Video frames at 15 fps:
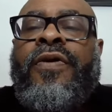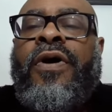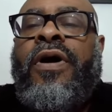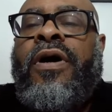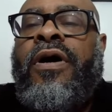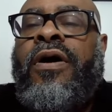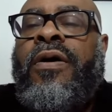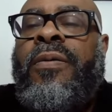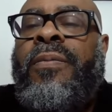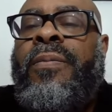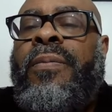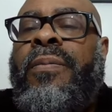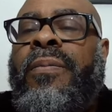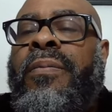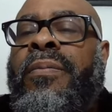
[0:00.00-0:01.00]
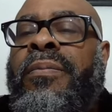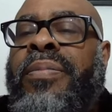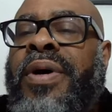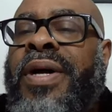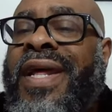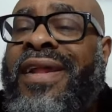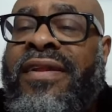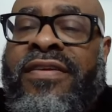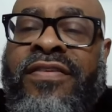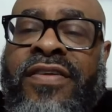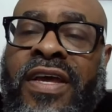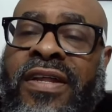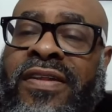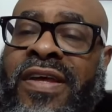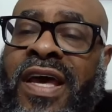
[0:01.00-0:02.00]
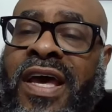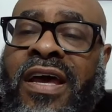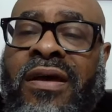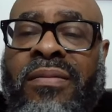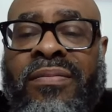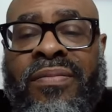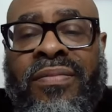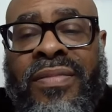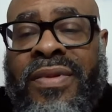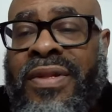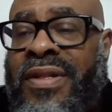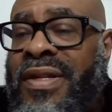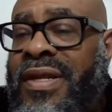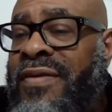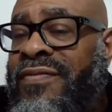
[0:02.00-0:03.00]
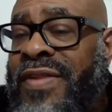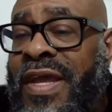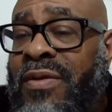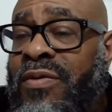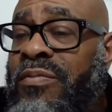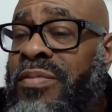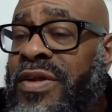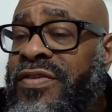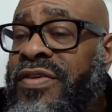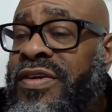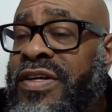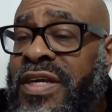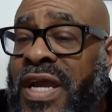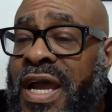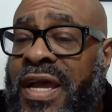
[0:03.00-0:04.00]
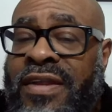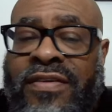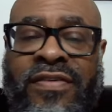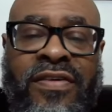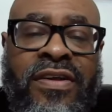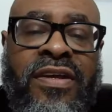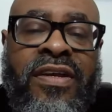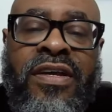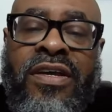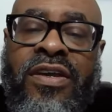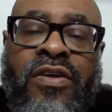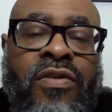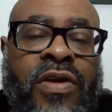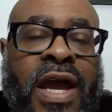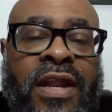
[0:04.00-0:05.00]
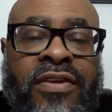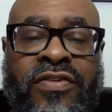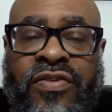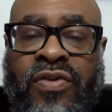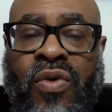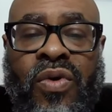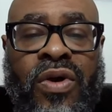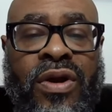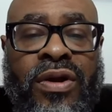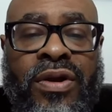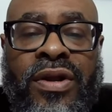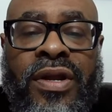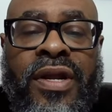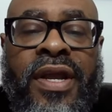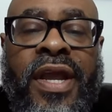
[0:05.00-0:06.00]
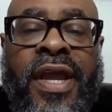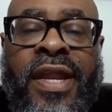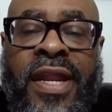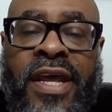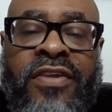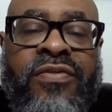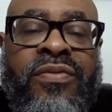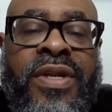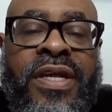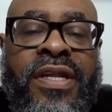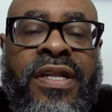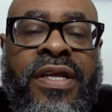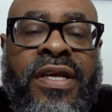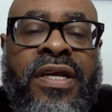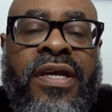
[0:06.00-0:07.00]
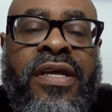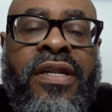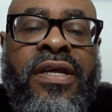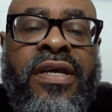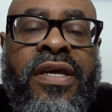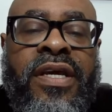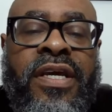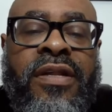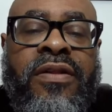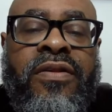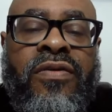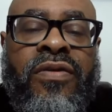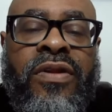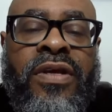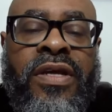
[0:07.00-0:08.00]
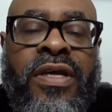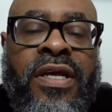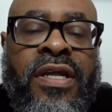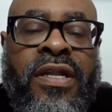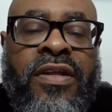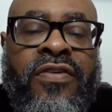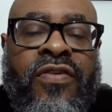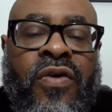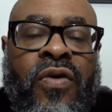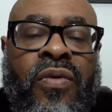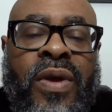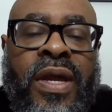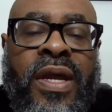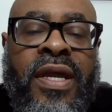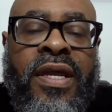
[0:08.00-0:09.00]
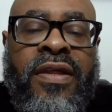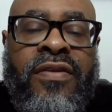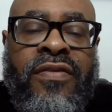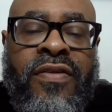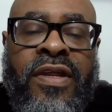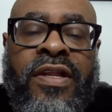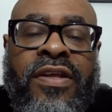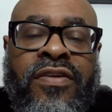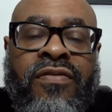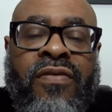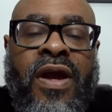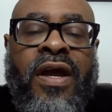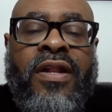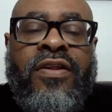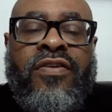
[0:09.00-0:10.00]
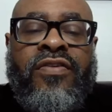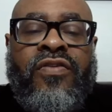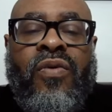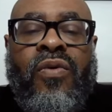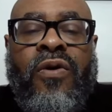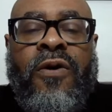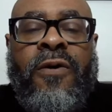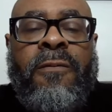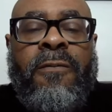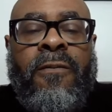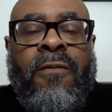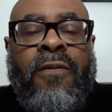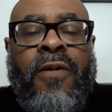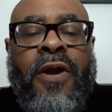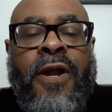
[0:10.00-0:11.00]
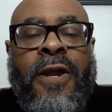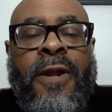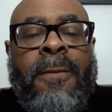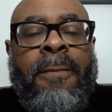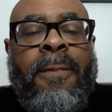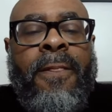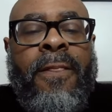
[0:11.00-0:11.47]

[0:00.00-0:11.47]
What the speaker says: But at the same time, if they were missing shots, you got to score. And that's what he did. He took it in his own hands and he tried to score, right?